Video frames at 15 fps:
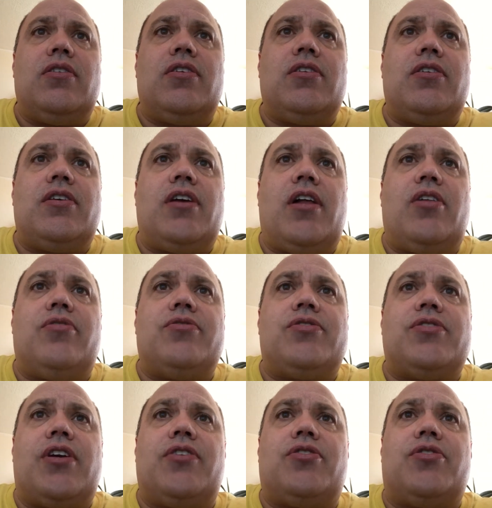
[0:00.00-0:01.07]
little yellow
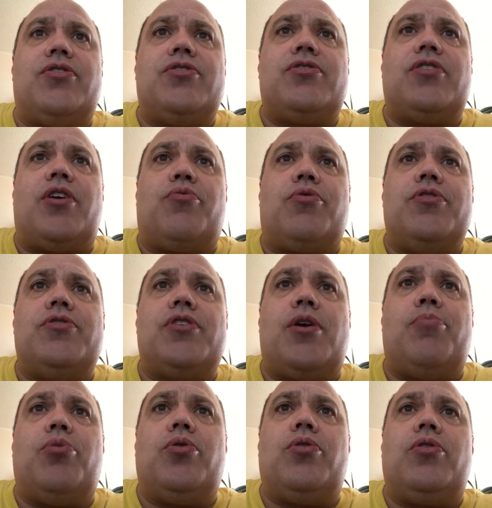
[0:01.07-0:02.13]
centers that
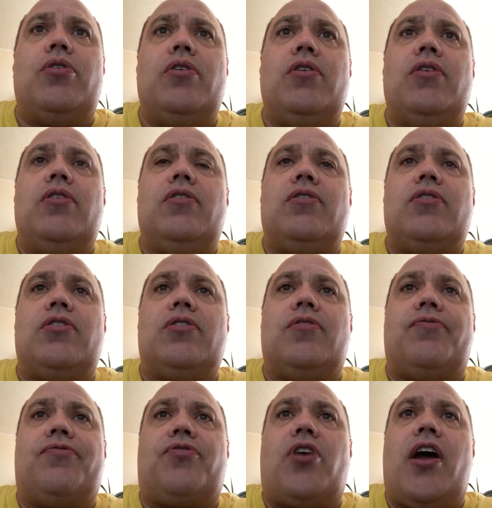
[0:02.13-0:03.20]
resemble
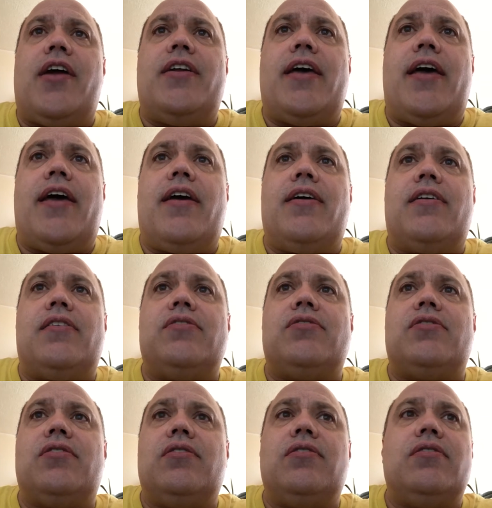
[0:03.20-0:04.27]
little fried
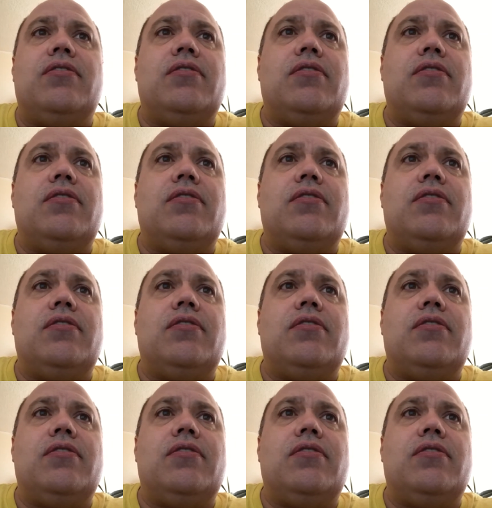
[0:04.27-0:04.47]
eggs.